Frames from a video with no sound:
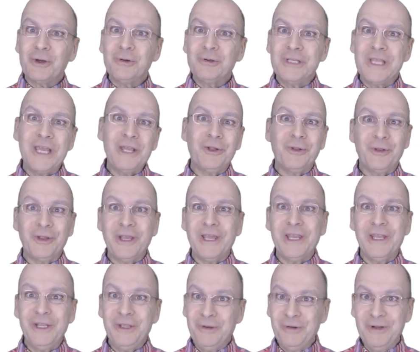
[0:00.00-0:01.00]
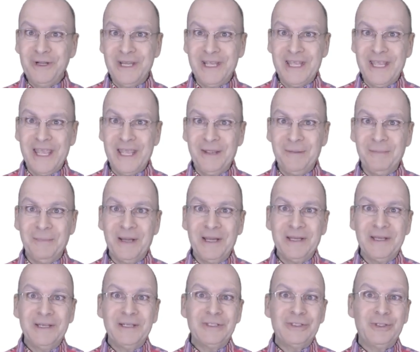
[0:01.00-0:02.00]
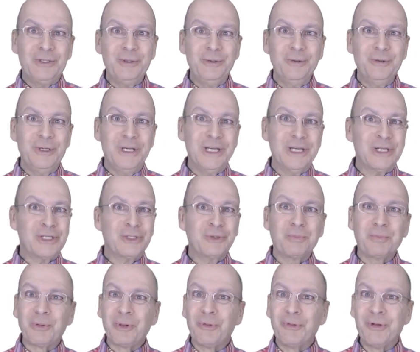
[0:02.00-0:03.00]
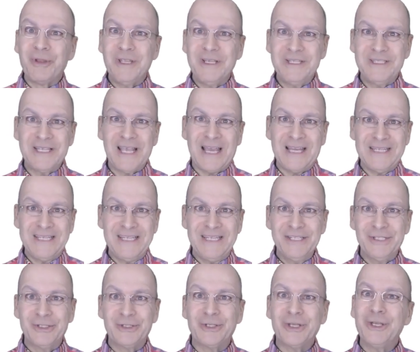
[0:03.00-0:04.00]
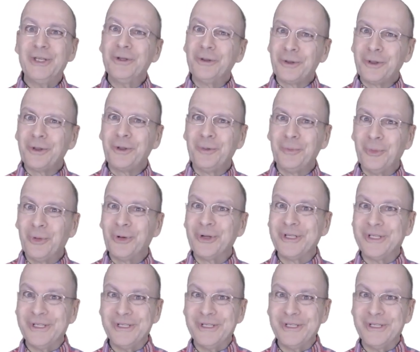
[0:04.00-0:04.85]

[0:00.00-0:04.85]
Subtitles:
go take a look at a Unity game to explore these ideas in a little more